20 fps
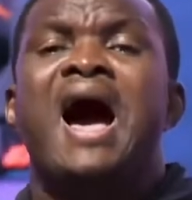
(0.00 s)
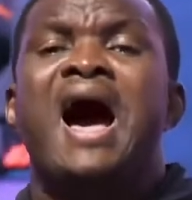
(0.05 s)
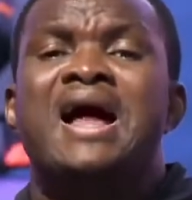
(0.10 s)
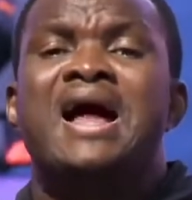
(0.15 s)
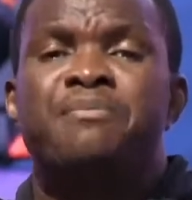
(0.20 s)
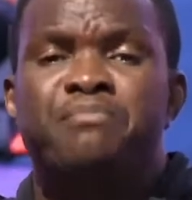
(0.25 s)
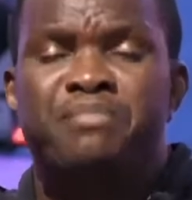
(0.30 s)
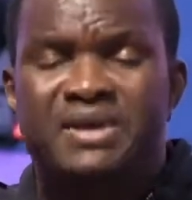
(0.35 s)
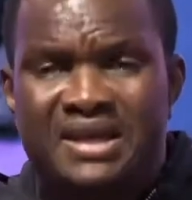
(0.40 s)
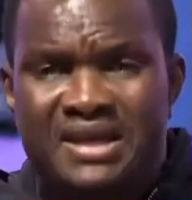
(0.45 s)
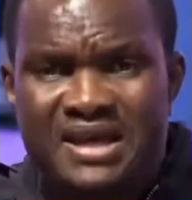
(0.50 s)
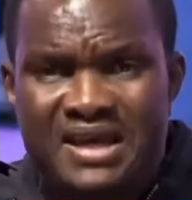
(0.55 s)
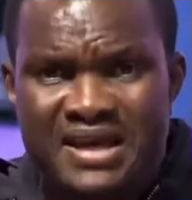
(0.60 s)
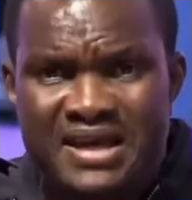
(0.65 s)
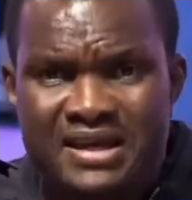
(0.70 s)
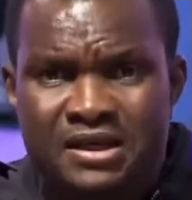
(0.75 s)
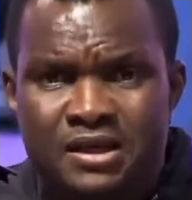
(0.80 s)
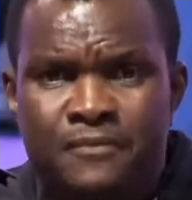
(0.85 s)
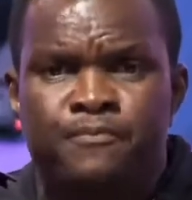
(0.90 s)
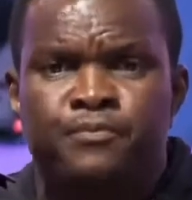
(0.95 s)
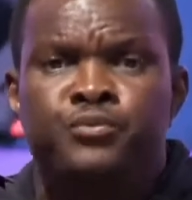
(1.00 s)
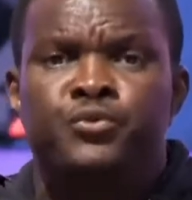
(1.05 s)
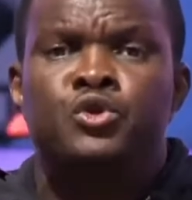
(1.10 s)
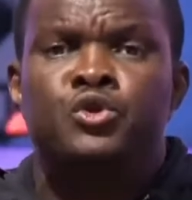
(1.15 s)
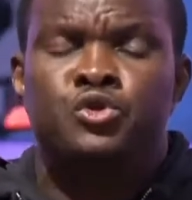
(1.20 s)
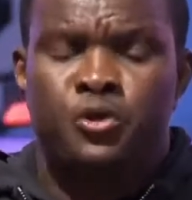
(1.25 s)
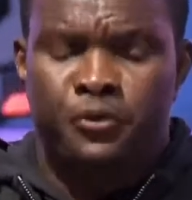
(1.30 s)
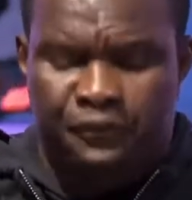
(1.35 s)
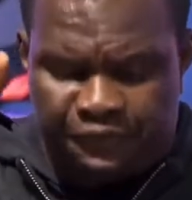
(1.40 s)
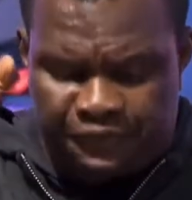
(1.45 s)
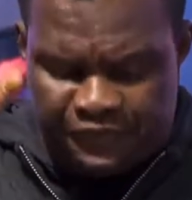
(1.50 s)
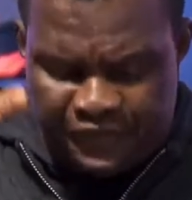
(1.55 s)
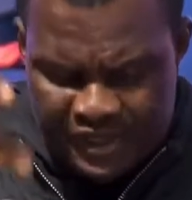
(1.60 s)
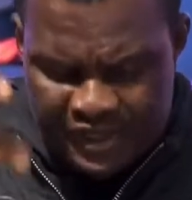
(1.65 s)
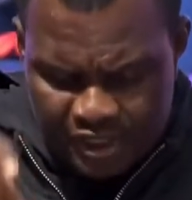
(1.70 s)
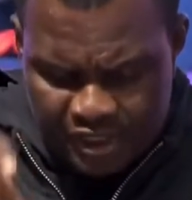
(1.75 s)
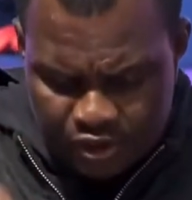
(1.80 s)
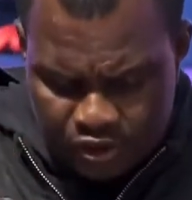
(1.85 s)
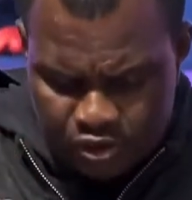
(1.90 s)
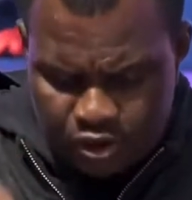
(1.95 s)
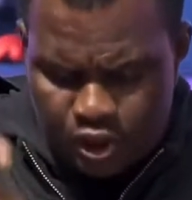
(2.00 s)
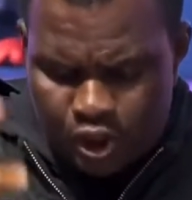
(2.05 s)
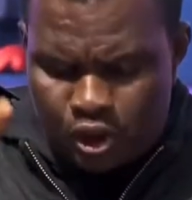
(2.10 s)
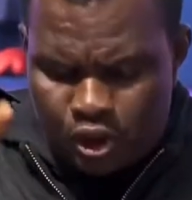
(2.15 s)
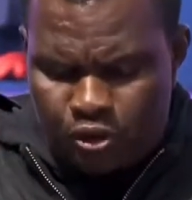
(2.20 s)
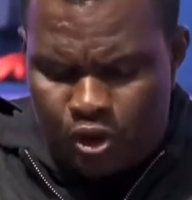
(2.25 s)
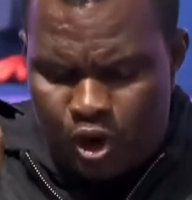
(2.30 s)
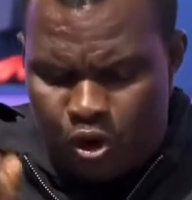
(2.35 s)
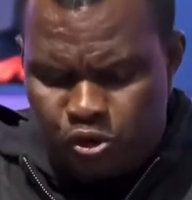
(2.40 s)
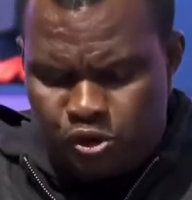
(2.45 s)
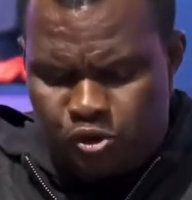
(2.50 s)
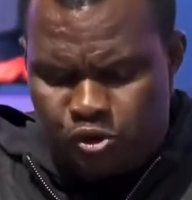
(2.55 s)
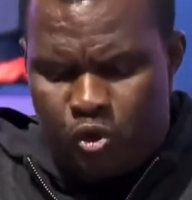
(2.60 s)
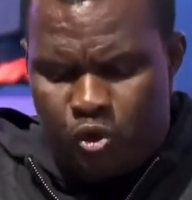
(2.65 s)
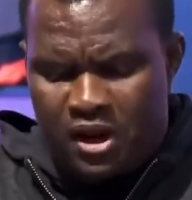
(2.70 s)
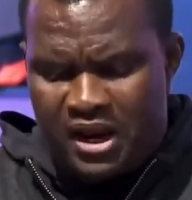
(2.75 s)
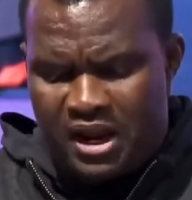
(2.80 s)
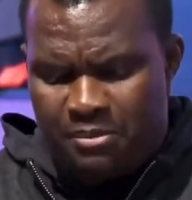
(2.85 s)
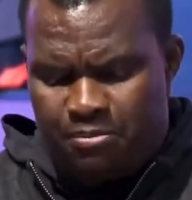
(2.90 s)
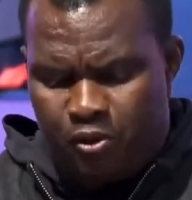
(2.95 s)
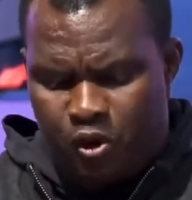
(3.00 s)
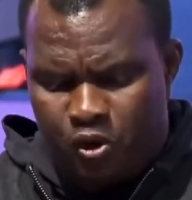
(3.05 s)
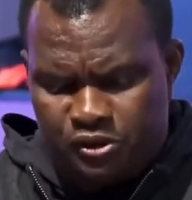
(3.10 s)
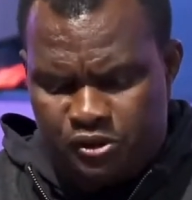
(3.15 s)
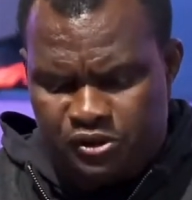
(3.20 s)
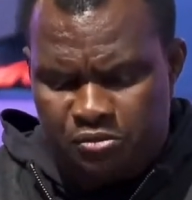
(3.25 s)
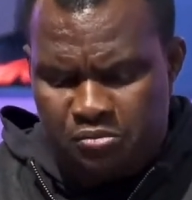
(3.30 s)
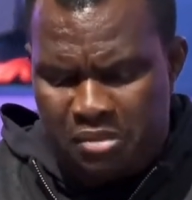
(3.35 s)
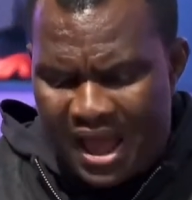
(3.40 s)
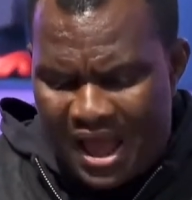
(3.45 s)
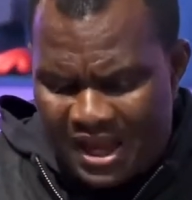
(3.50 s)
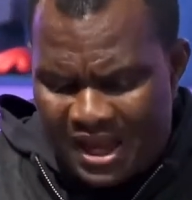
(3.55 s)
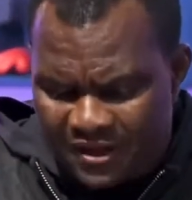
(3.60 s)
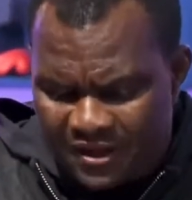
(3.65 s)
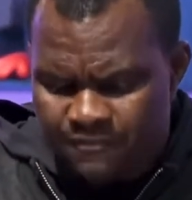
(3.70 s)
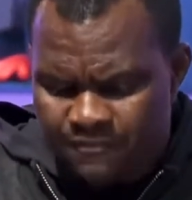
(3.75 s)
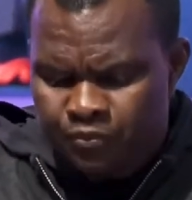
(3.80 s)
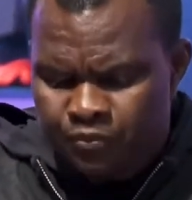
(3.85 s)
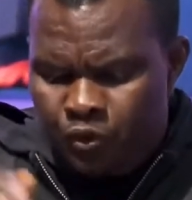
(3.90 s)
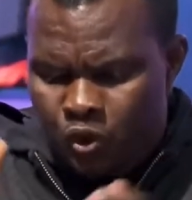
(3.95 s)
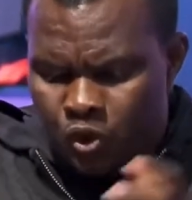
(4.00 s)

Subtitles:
and begin to fill those water pots back.